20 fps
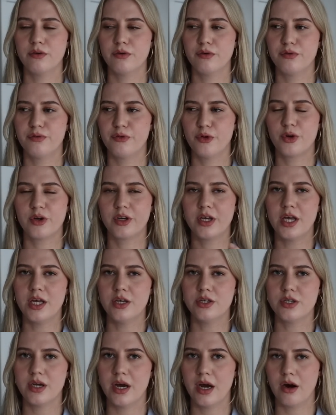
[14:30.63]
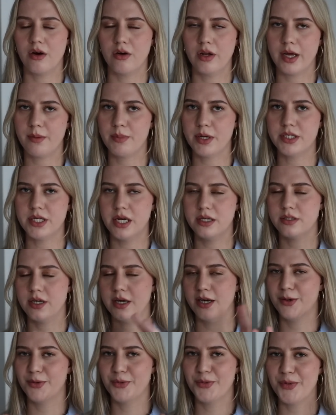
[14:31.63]
fuchsia or like
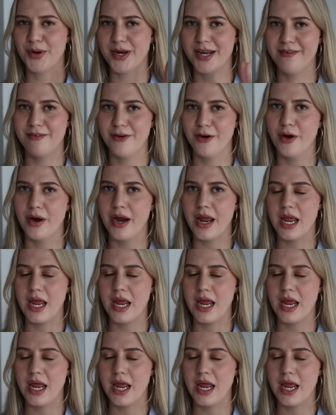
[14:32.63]
magenta, whatever.